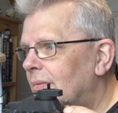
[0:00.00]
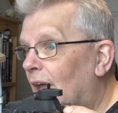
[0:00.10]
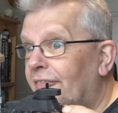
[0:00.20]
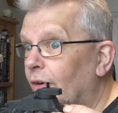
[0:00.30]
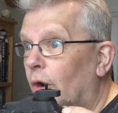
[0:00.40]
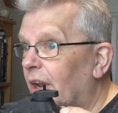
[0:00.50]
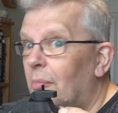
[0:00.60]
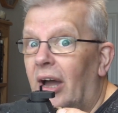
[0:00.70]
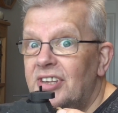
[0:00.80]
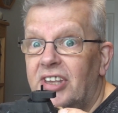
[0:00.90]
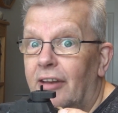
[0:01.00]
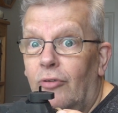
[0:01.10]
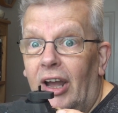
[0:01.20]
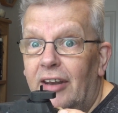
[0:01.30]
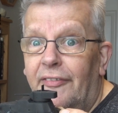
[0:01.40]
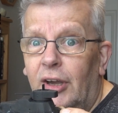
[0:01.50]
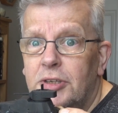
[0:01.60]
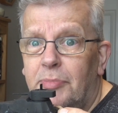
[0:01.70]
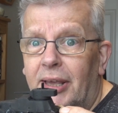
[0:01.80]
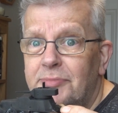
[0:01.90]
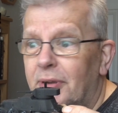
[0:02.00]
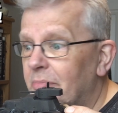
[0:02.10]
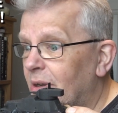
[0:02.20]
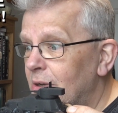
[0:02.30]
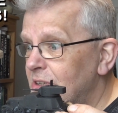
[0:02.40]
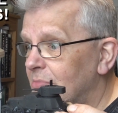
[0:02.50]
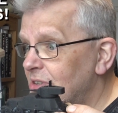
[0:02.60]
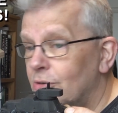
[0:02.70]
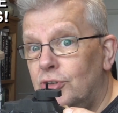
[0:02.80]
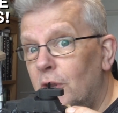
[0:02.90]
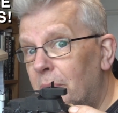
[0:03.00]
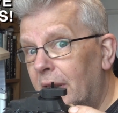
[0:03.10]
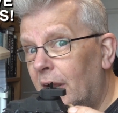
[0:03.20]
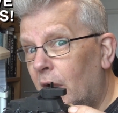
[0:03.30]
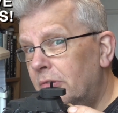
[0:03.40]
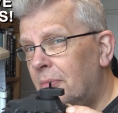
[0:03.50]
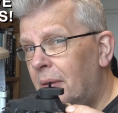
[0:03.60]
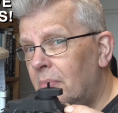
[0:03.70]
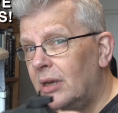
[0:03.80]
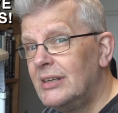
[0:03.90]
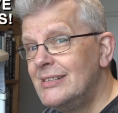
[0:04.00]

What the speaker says: I've forgotten, I might have said it right in the first place, but because I'm so stupid I can't remember.